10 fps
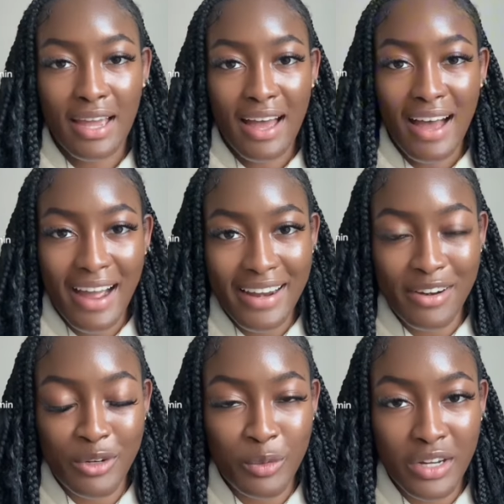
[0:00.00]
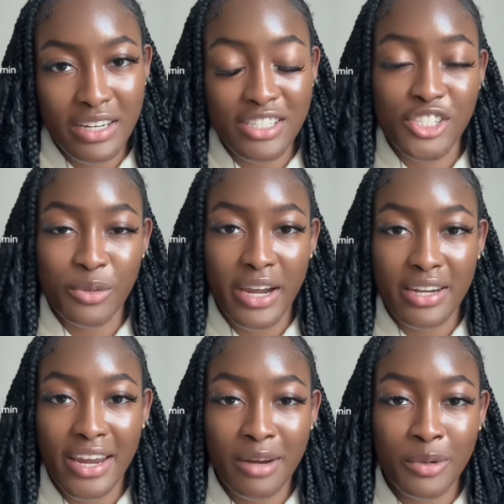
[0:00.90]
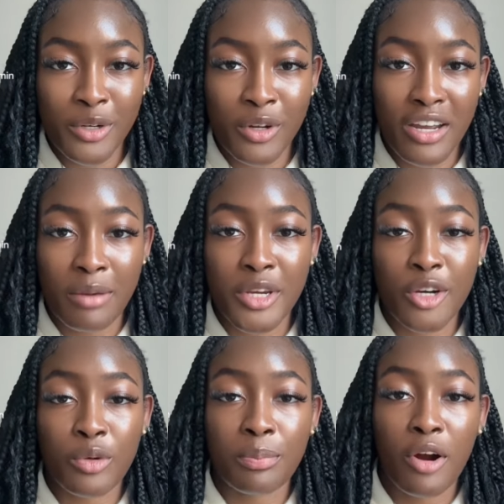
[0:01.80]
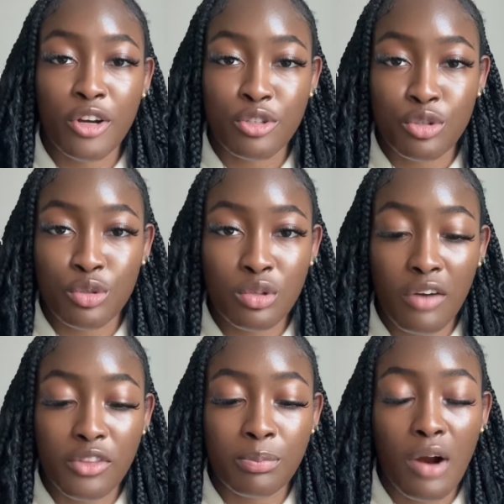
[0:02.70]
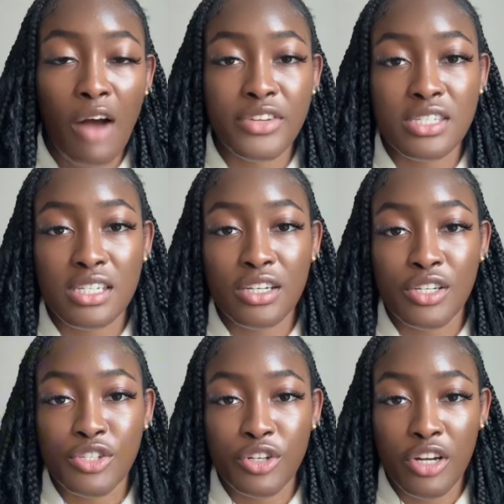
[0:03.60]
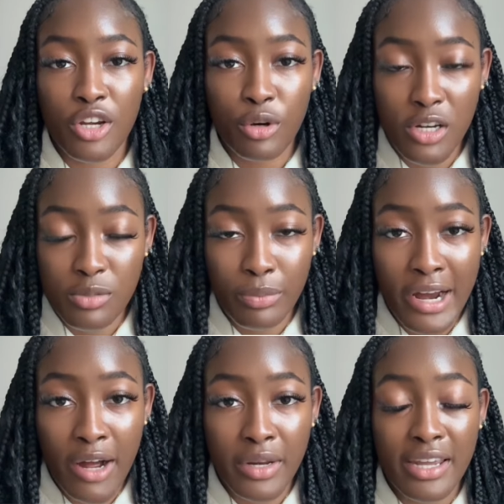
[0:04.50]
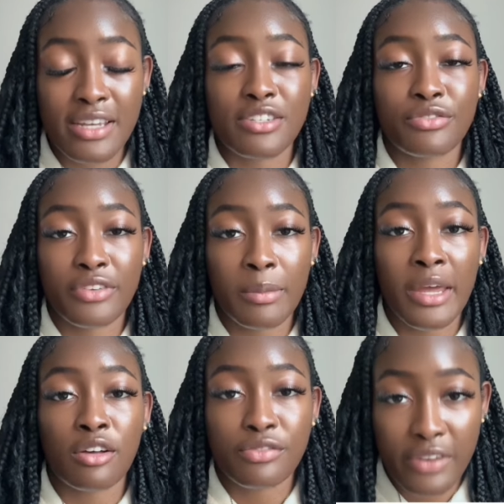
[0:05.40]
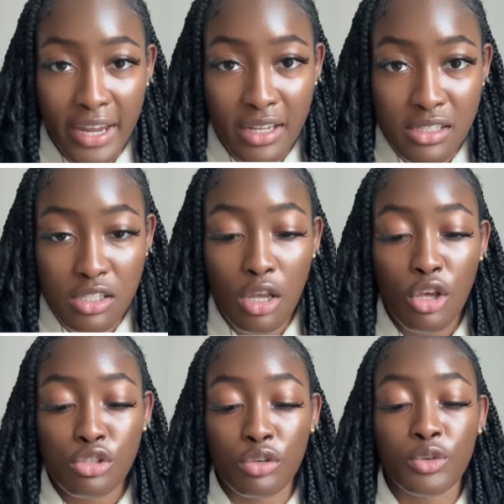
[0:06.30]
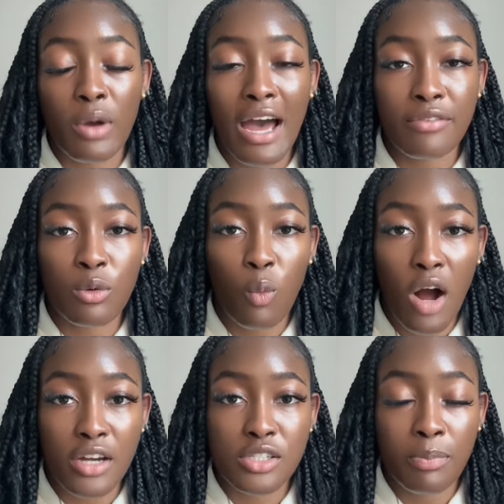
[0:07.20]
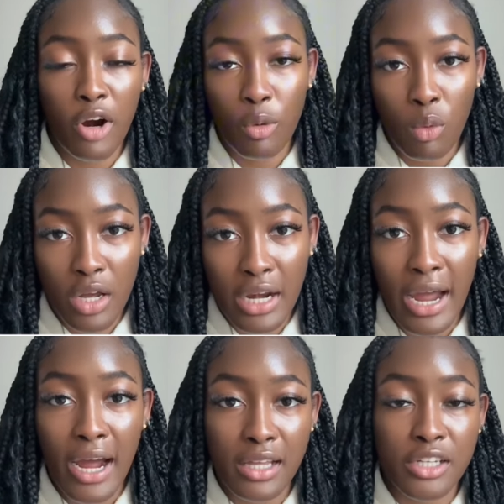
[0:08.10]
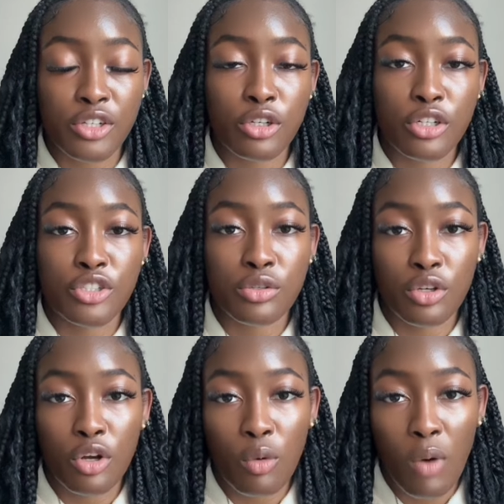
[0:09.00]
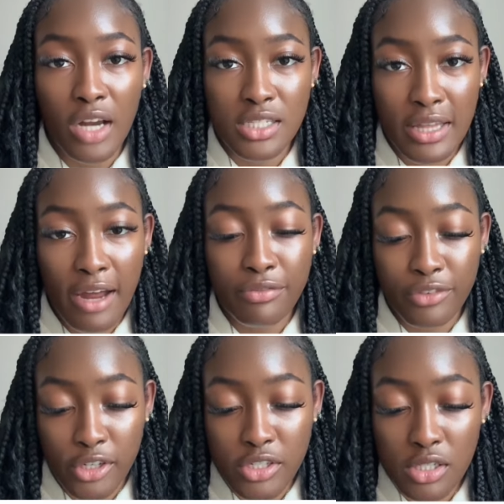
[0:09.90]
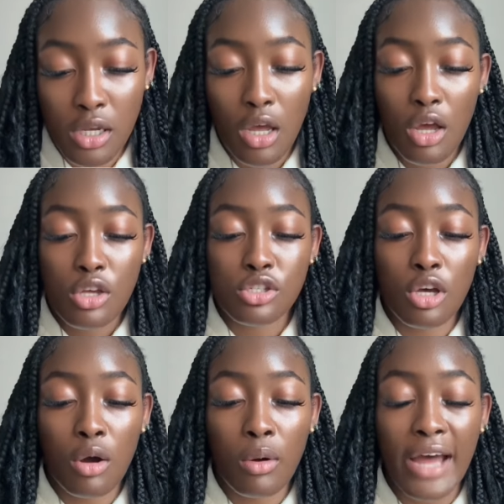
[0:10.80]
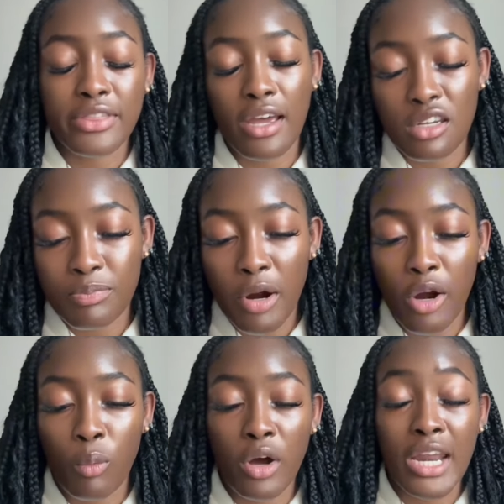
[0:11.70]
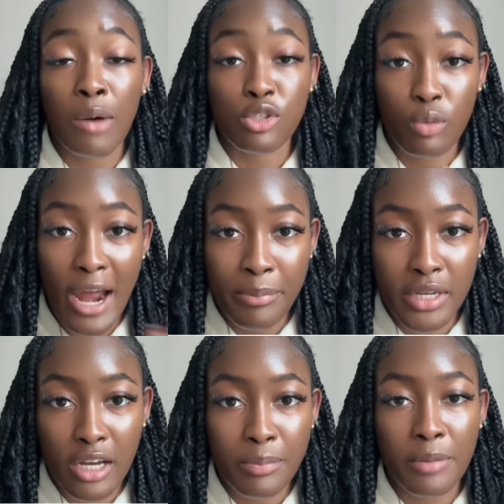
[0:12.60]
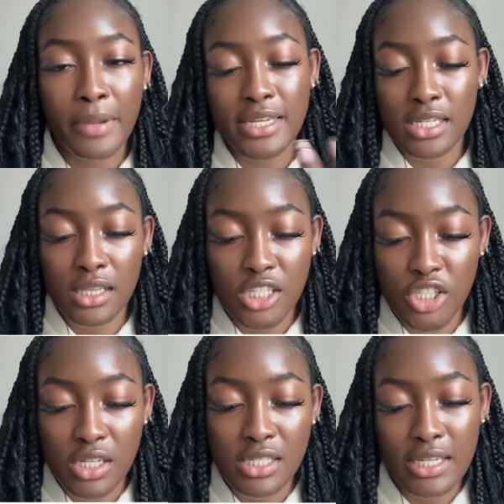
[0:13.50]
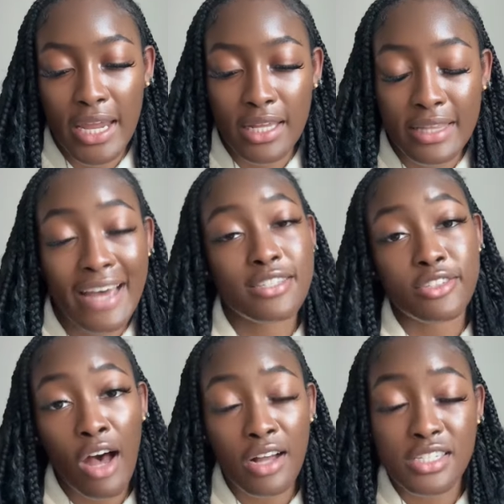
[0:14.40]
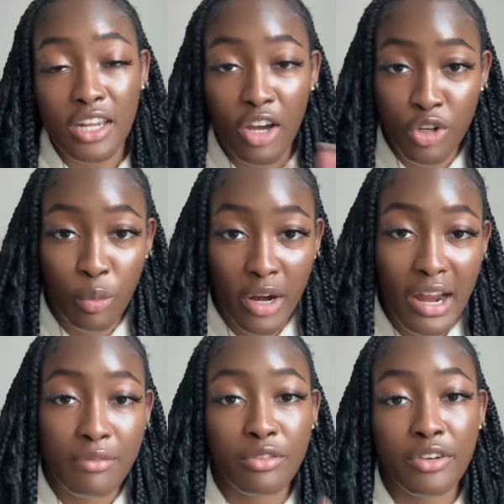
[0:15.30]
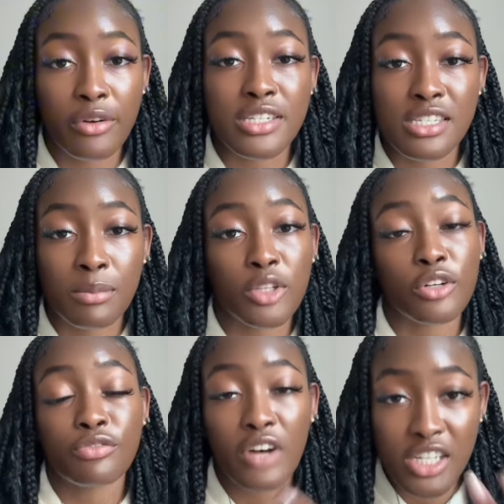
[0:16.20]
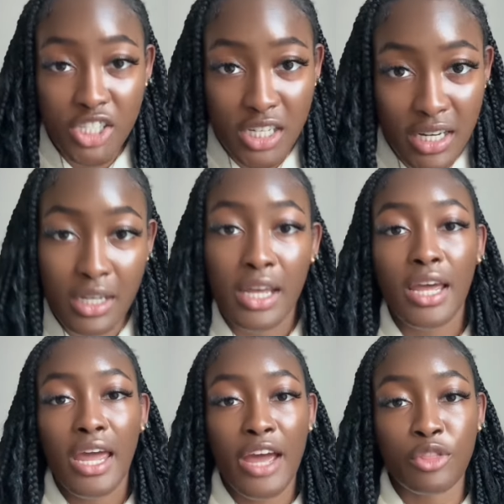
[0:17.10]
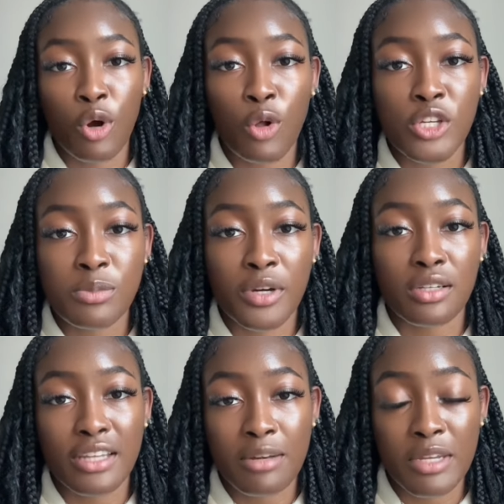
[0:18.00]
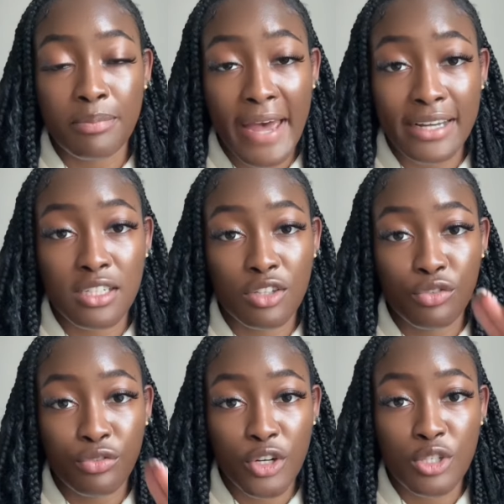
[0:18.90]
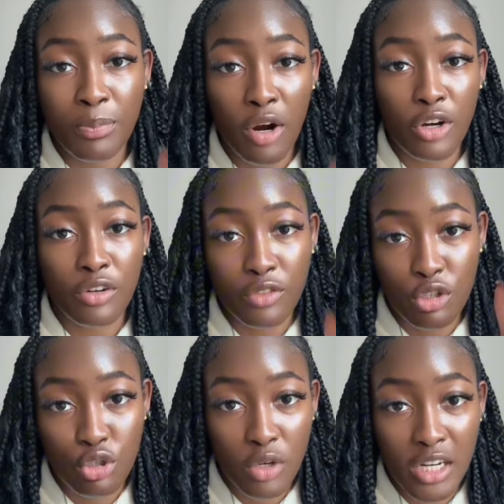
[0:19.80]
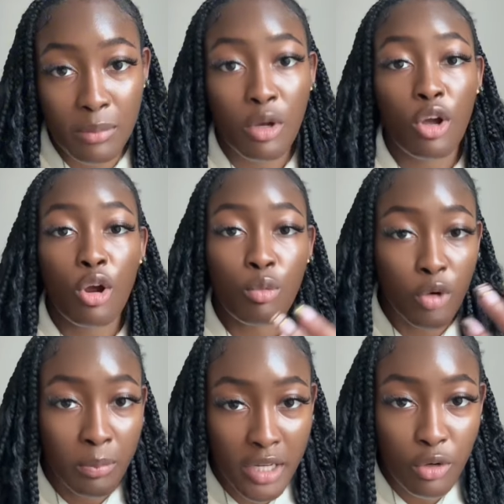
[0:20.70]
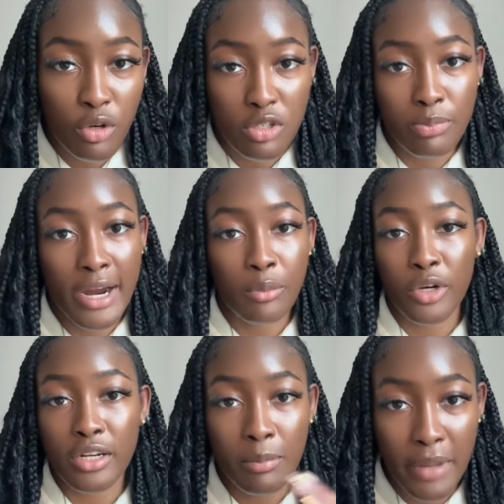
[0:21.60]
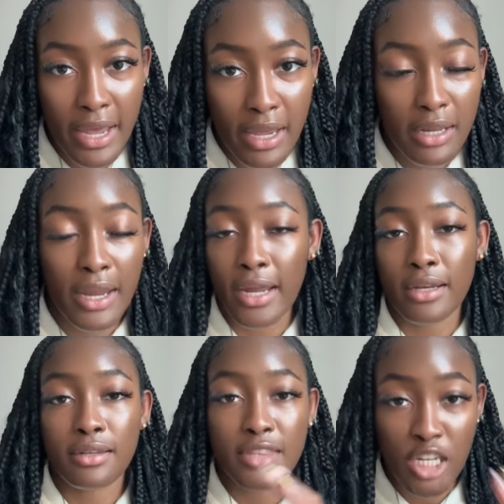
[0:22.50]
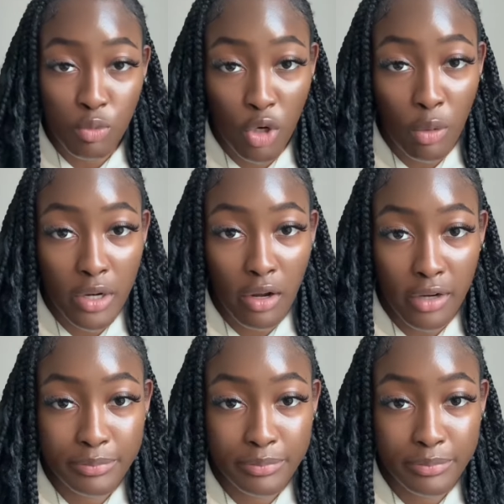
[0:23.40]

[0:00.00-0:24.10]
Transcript: Hi, everyone. It's Joanne Gabriel, and I'm here with part two of the prophecy concerning Chris Brown and his female fans. So if you haven't watched part one, I highly encourage you to go watch that first. So at the end of part one, I was wrapping up and basically just saying that socks and underwear have a very similar function, and the Holy Spirit led me back to the first part of the dream where me and Chris Brown were in a bed and things were going on.